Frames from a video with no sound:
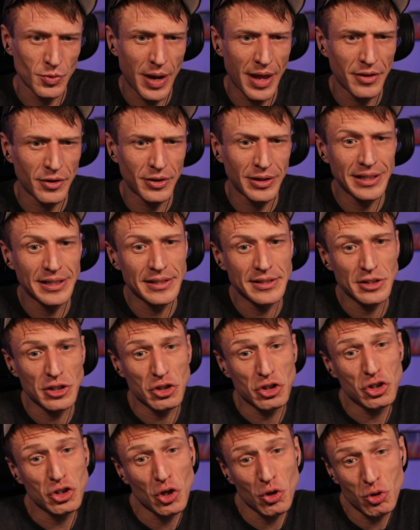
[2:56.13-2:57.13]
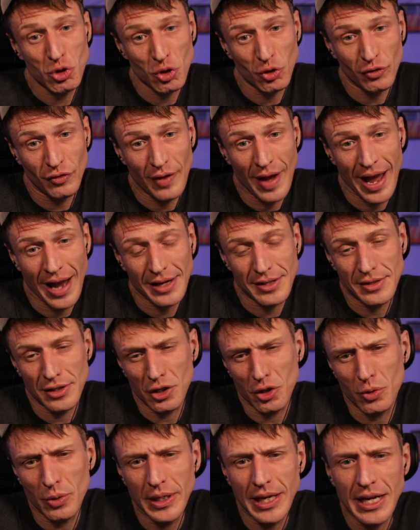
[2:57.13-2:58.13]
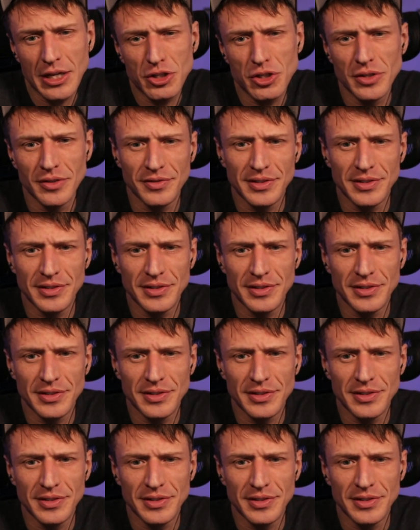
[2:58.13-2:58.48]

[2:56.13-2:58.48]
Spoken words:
Rather, it is a social fact, a creation